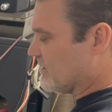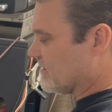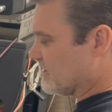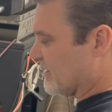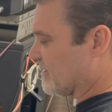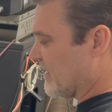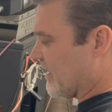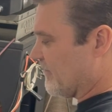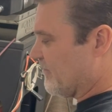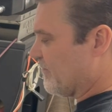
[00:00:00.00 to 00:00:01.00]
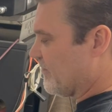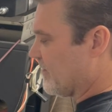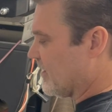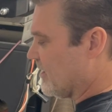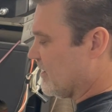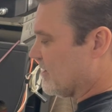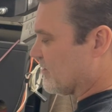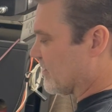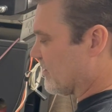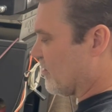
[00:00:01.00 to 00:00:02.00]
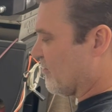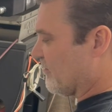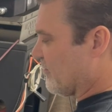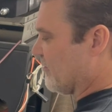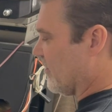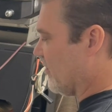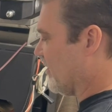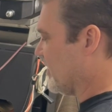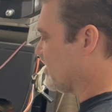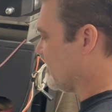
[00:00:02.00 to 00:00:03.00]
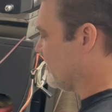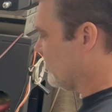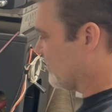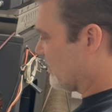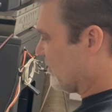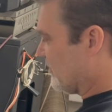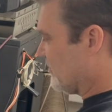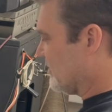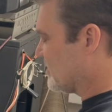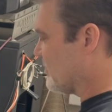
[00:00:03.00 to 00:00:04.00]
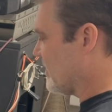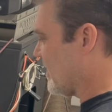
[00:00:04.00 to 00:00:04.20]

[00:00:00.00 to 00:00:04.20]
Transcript: Like that. We're gonna go through the whole engine. We're gonna do this one.